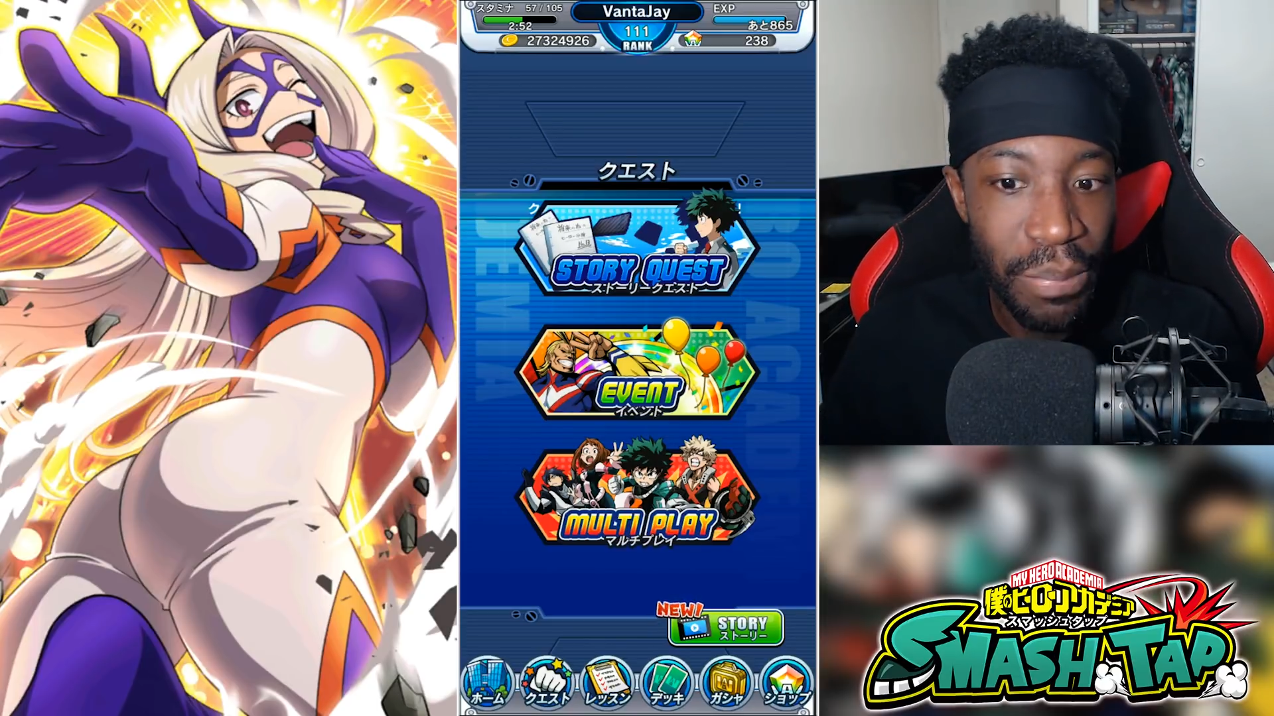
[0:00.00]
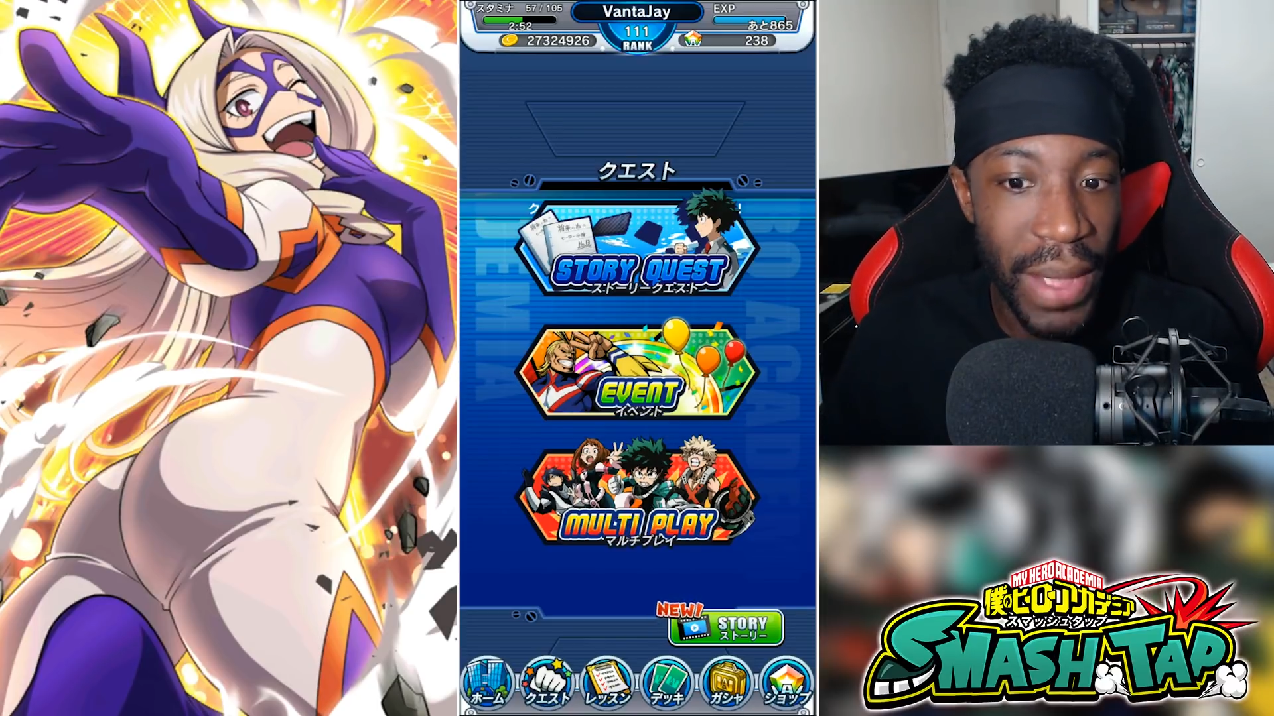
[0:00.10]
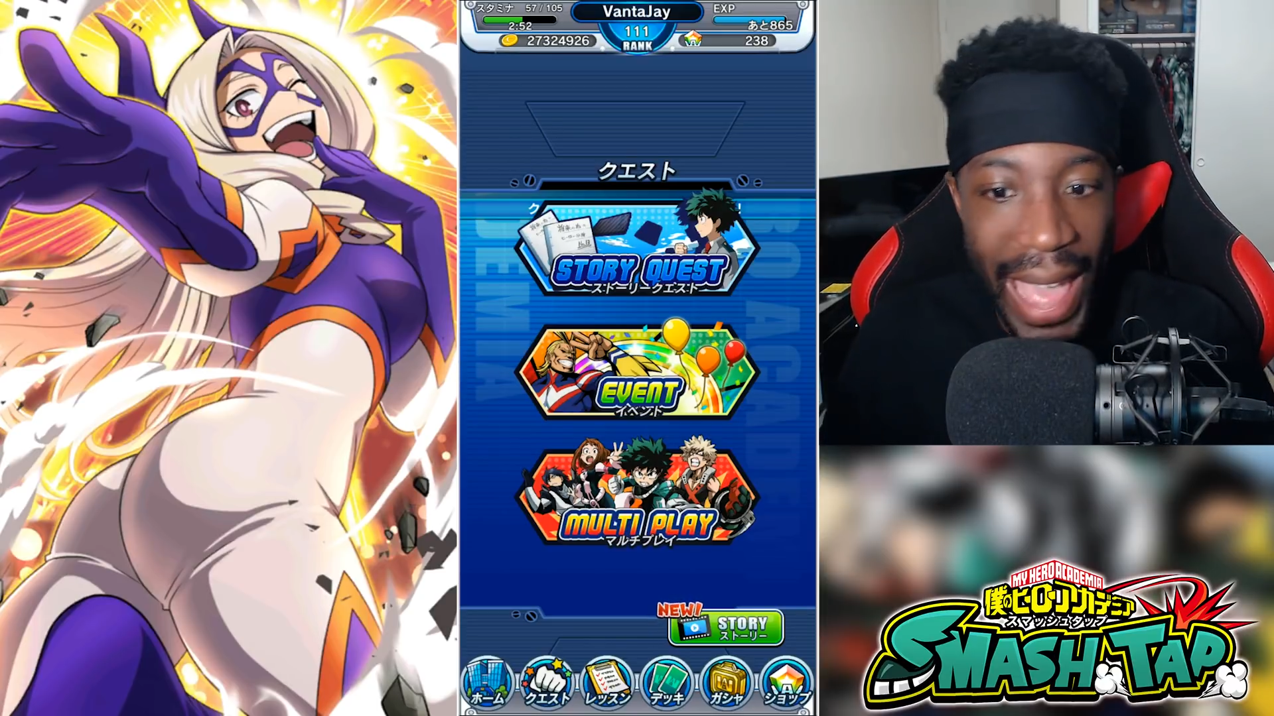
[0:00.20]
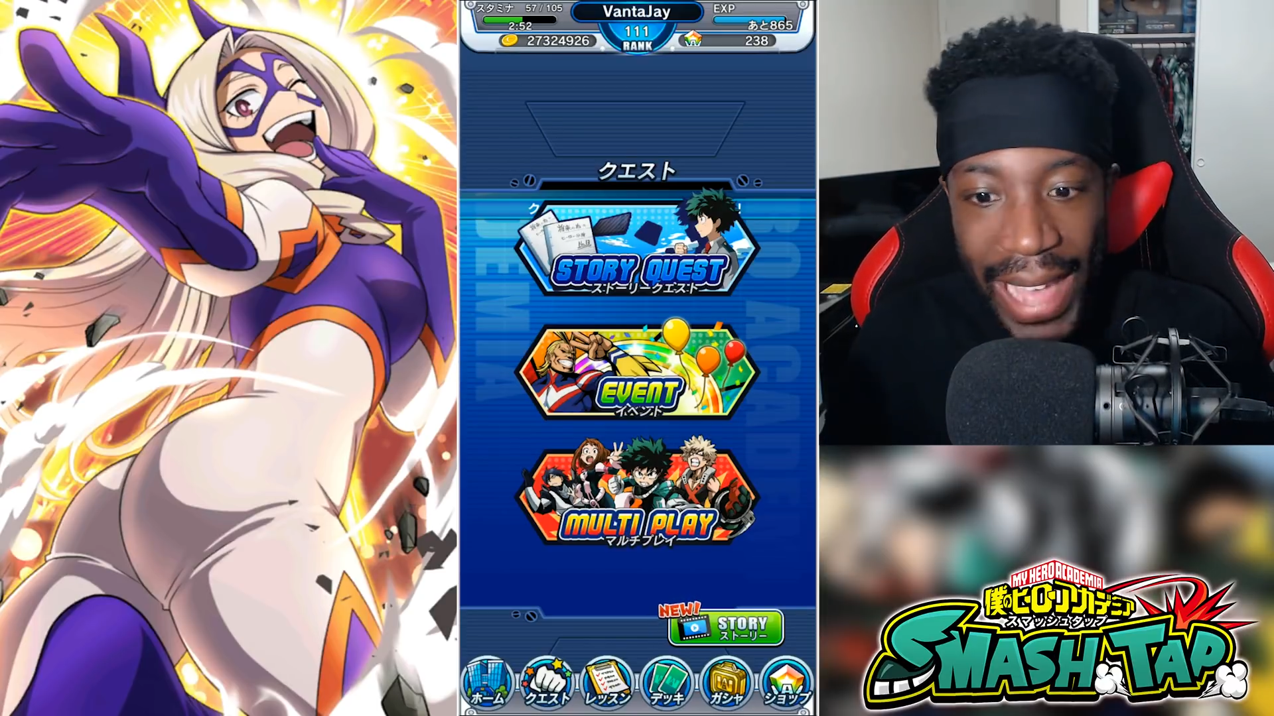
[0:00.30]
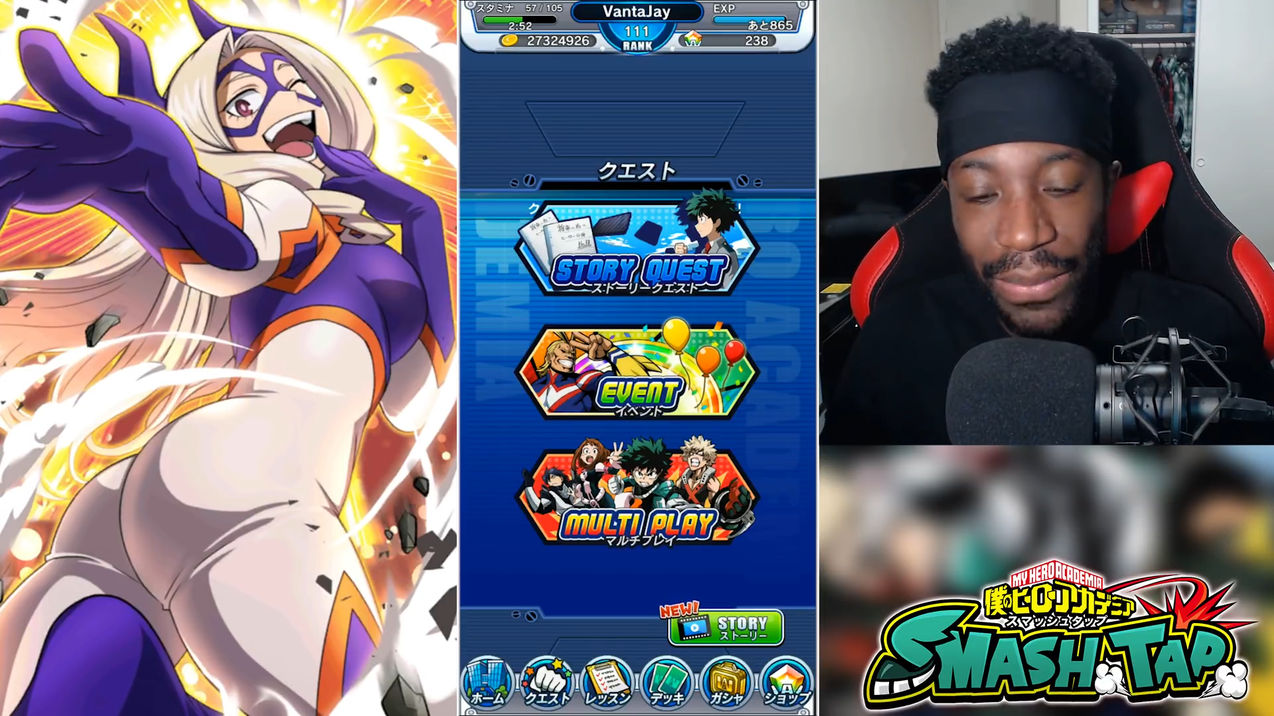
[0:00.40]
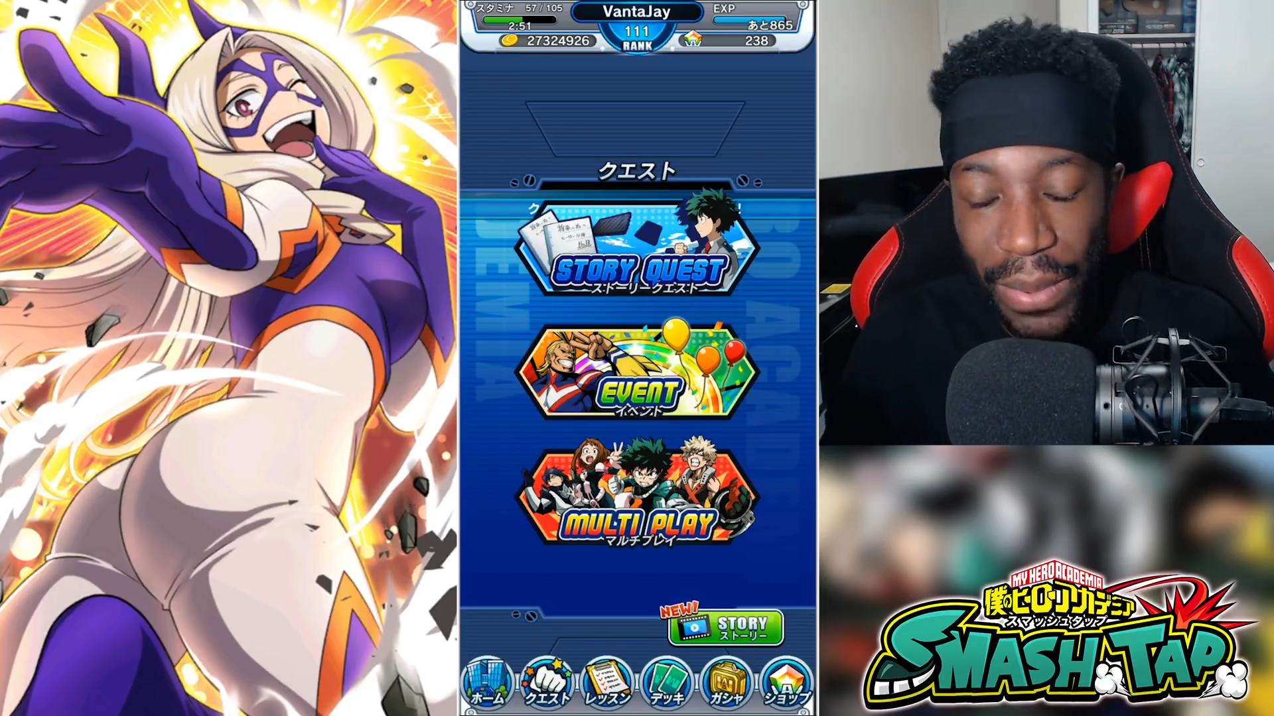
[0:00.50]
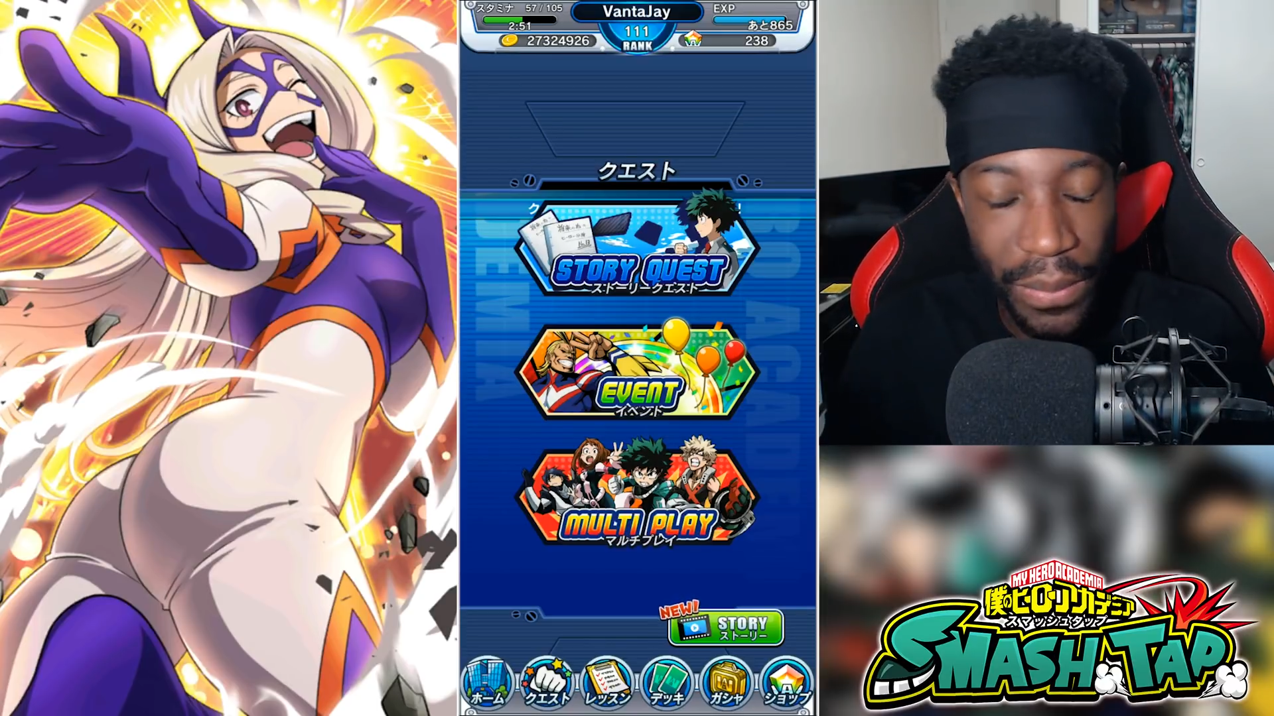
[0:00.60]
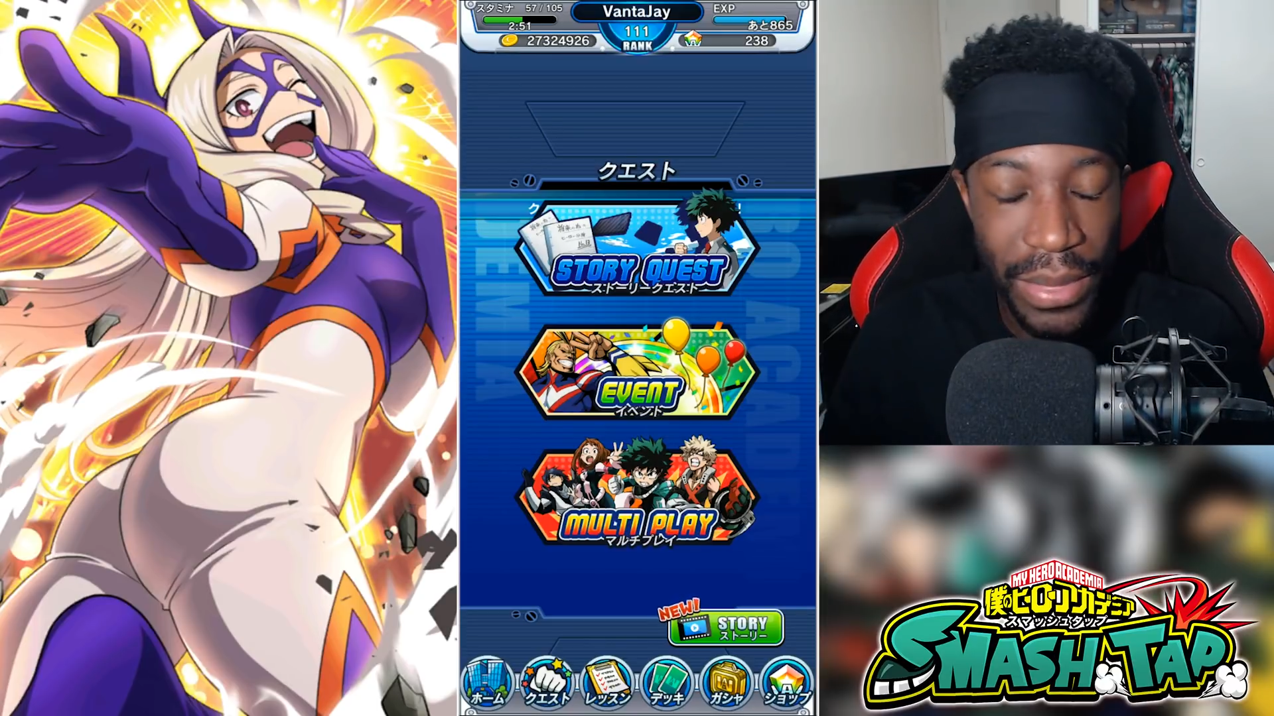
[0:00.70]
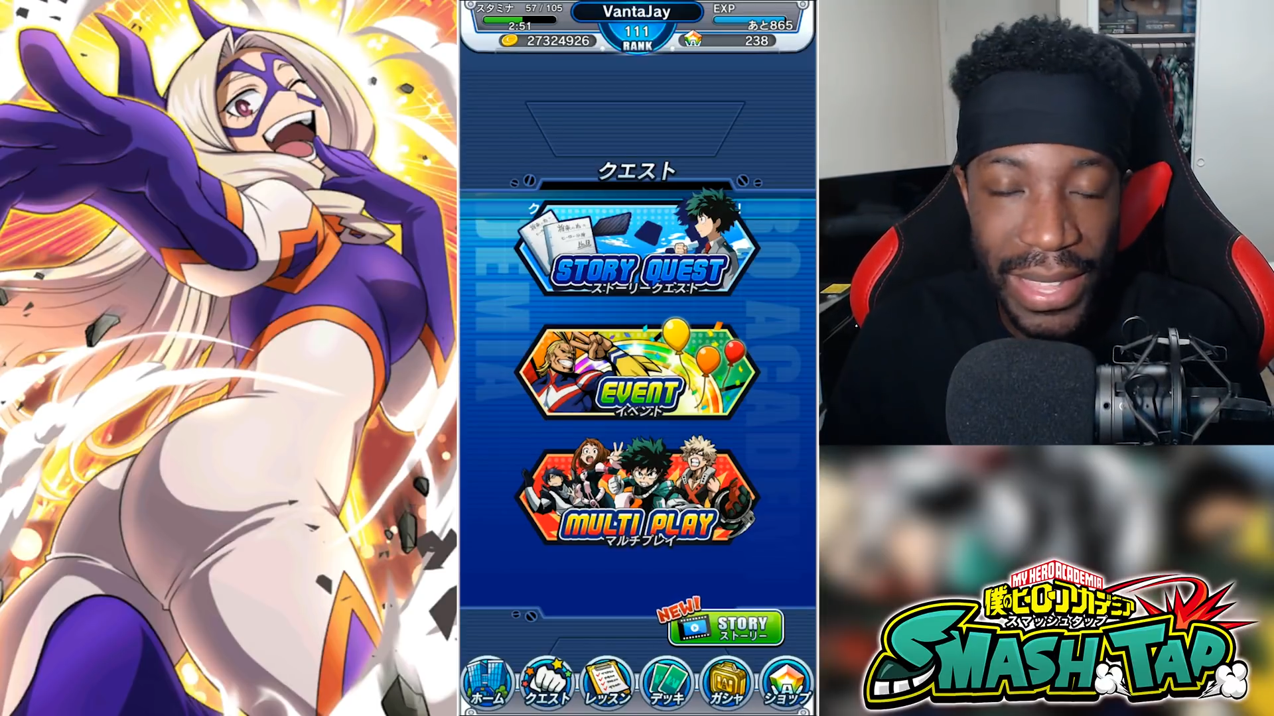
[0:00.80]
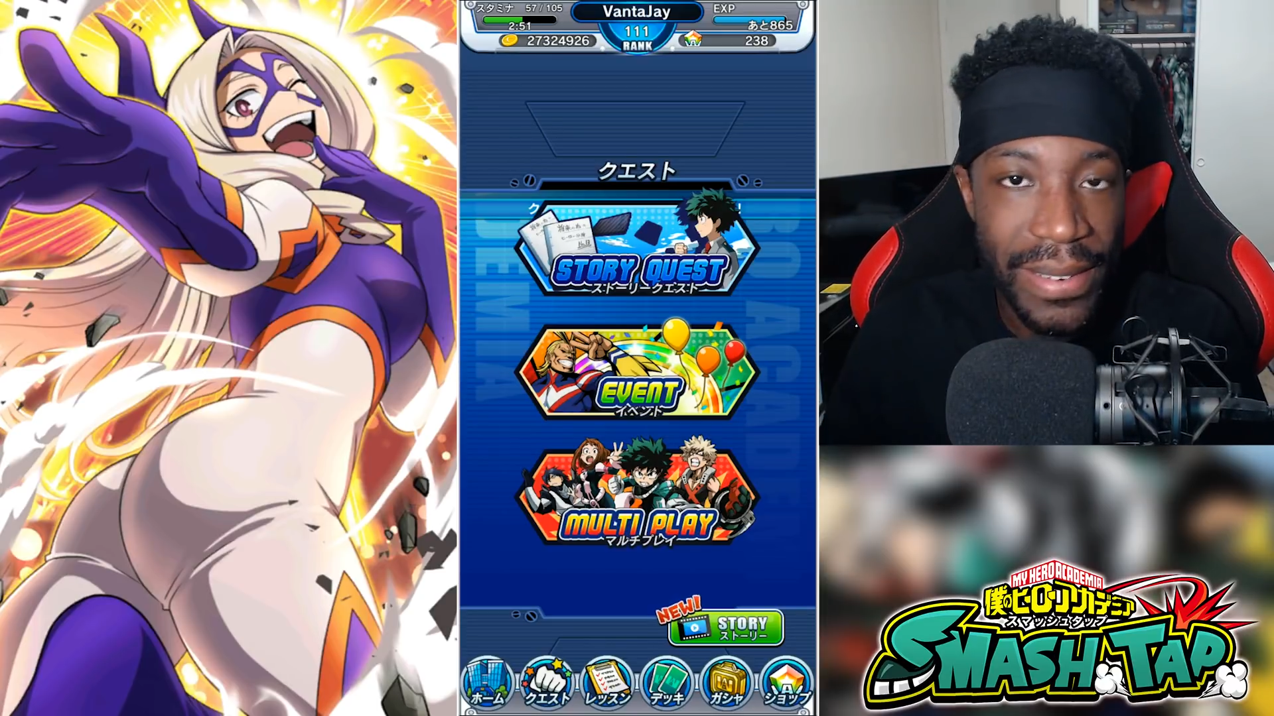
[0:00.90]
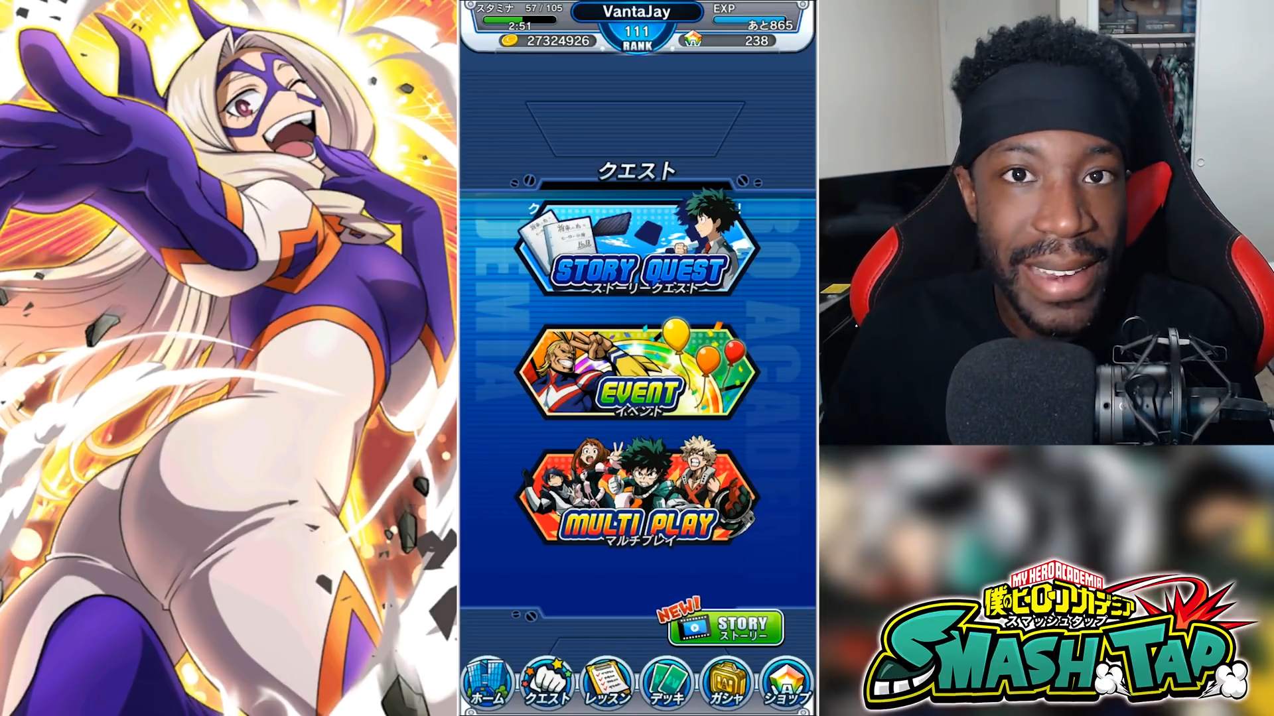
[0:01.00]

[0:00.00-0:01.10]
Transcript: but at but their